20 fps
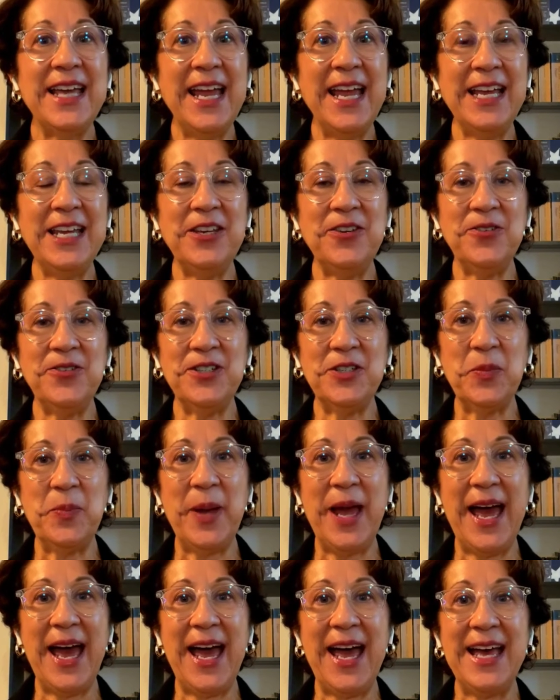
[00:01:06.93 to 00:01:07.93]
Thank you to
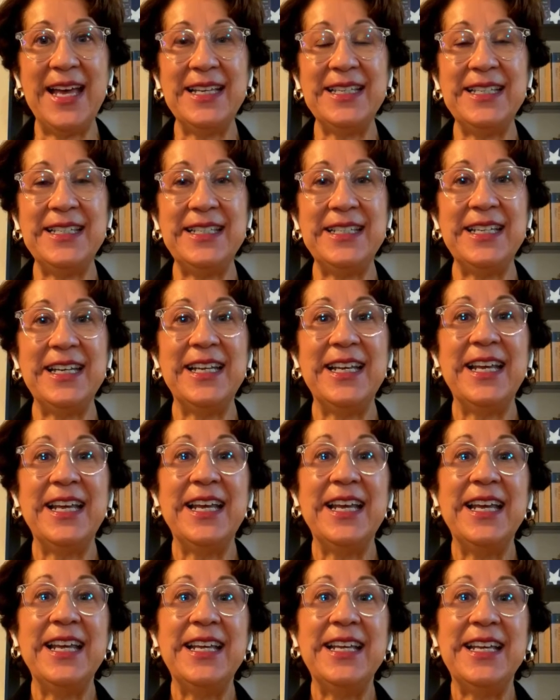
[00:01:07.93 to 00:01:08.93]
past
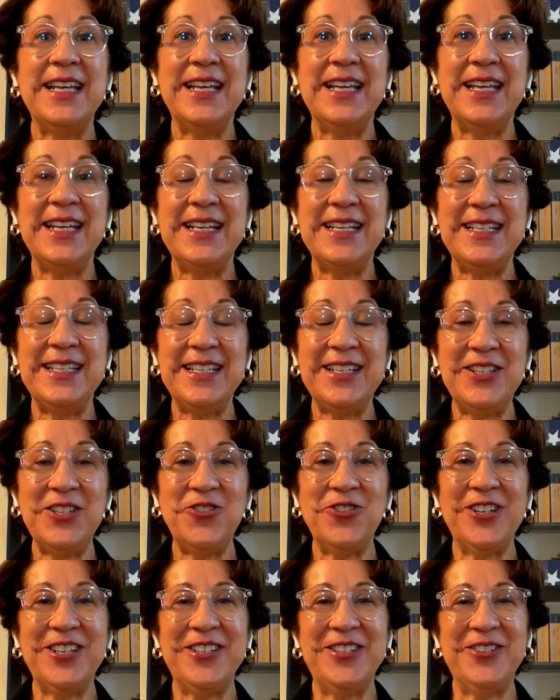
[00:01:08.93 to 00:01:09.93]

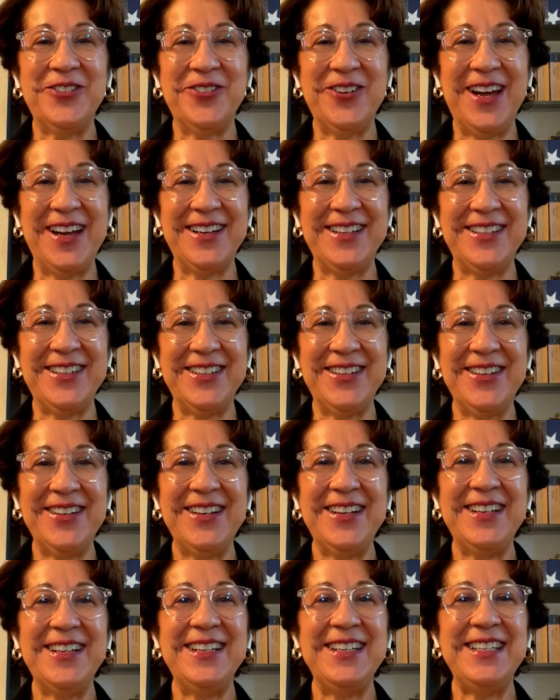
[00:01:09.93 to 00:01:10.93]
District
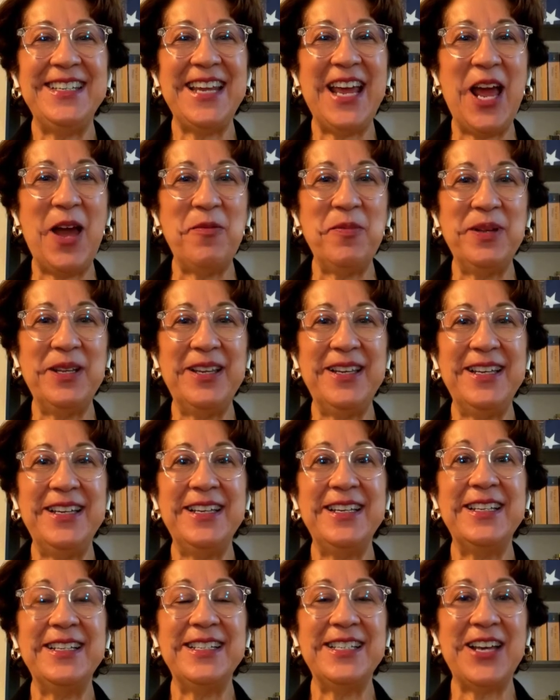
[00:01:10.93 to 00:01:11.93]
Director
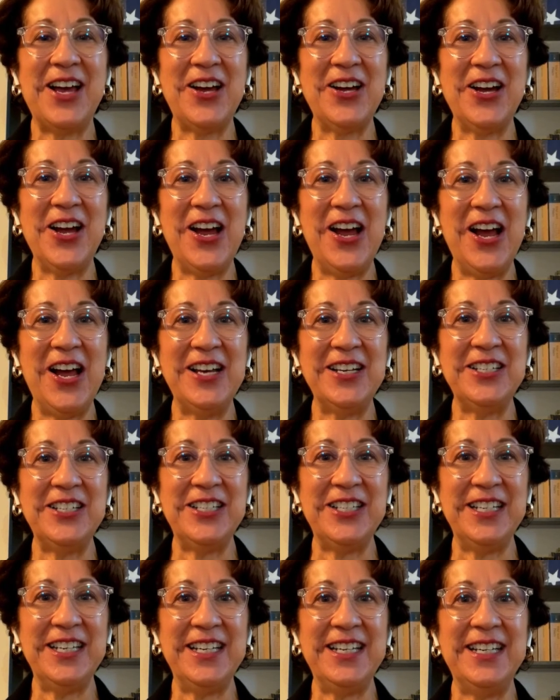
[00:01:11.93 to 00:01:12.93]
Tamala
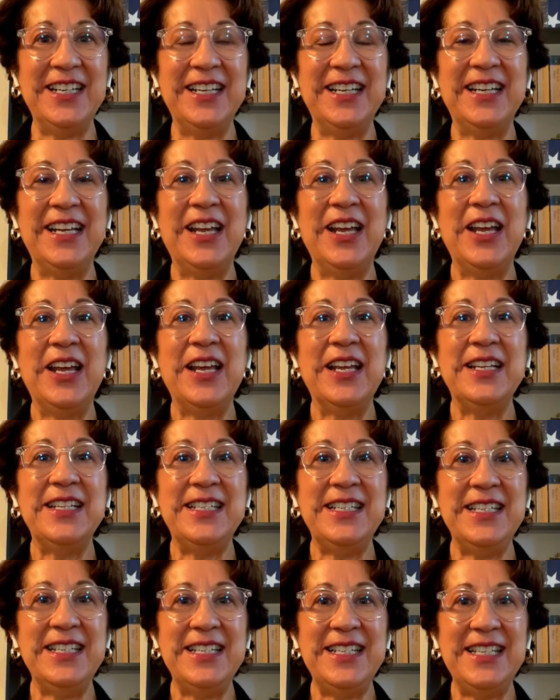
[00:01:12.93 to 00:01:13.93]
Takahashi,
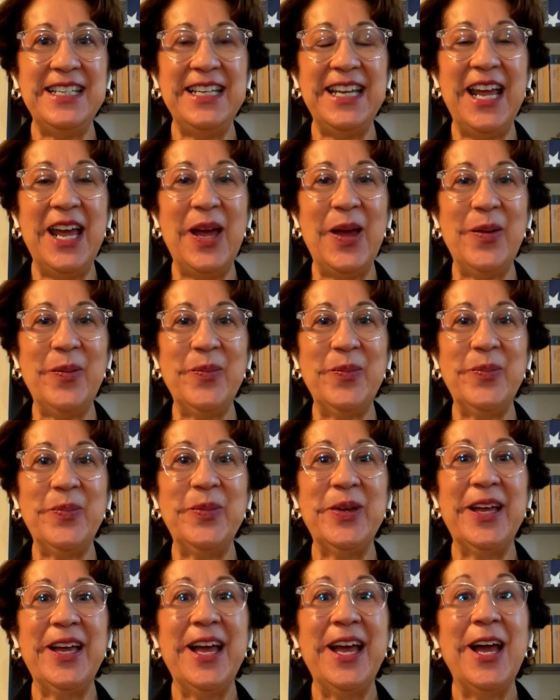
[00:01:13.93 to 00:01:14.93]

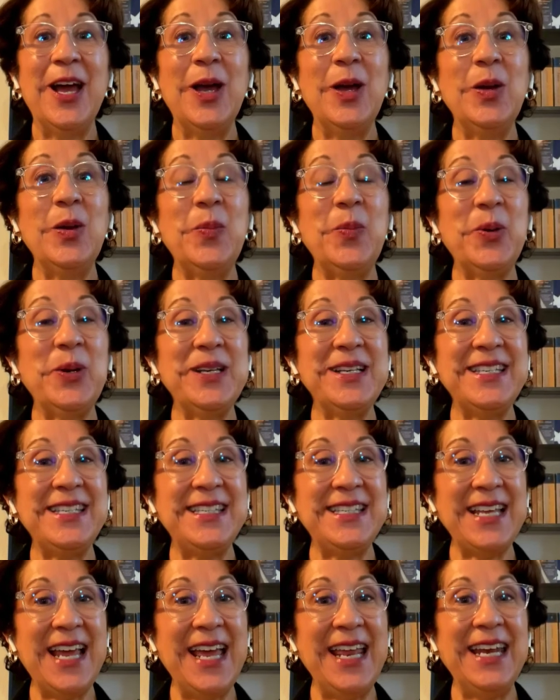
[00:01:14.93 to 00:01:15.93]
DTM, who
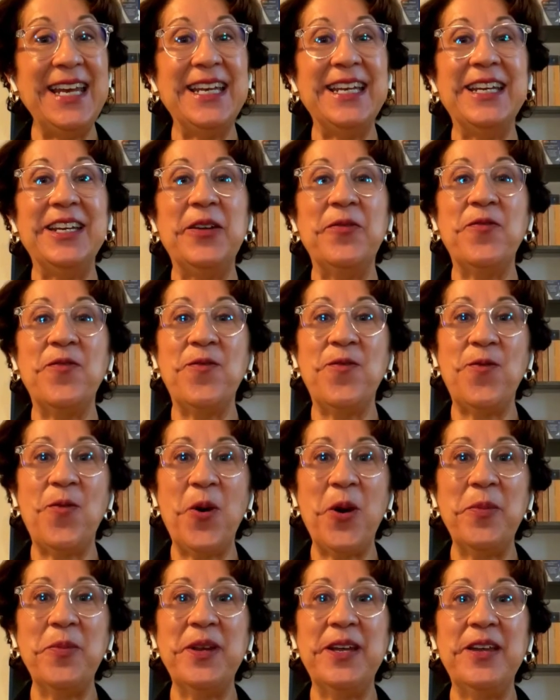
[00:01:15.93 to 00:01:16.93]
presented an
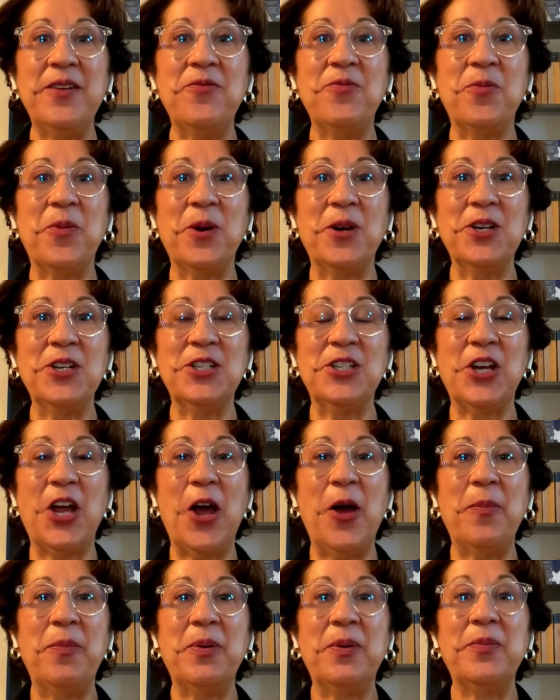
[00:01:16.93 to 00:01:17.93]
informative
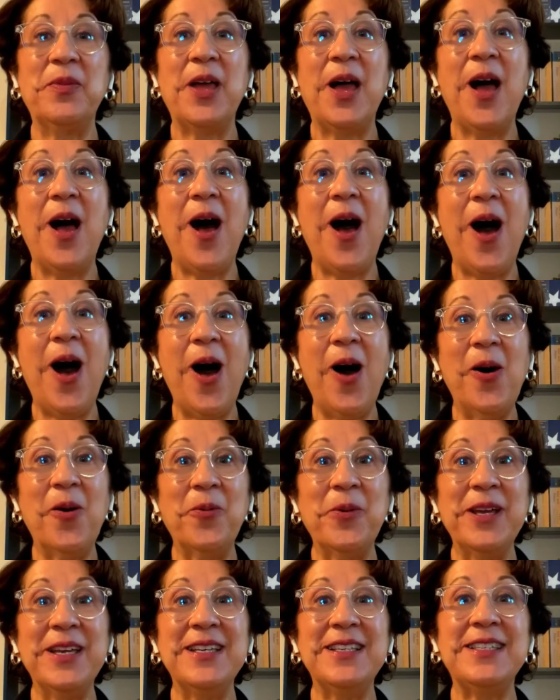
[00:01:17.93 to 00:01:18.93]
workshop,
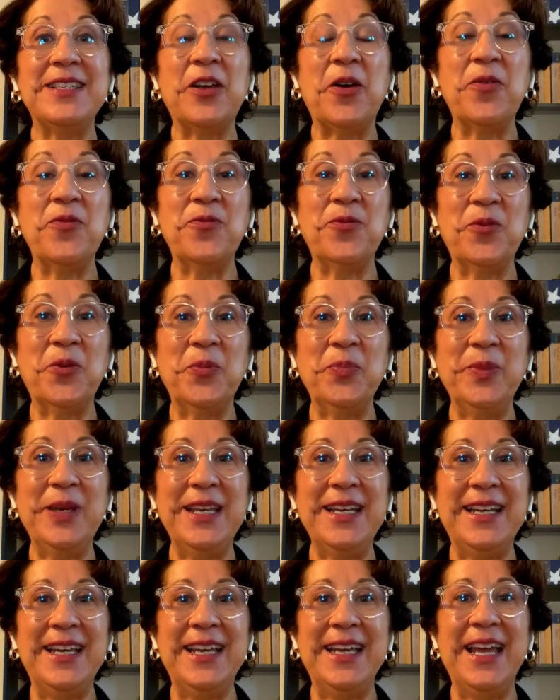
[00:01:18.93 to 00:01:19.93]
always a full
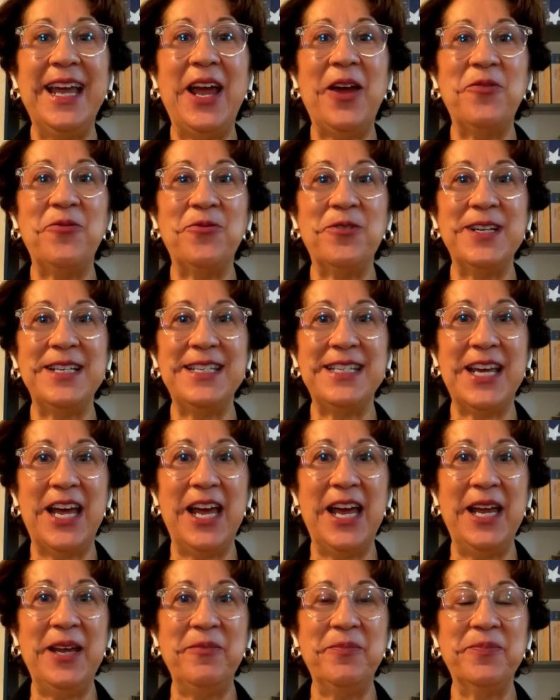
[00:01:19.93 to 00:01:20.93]
meeting every
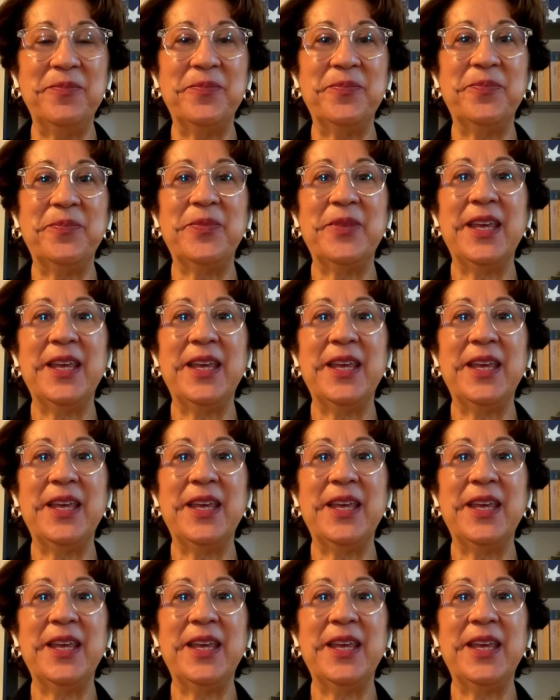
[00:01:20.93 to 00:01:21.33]
time.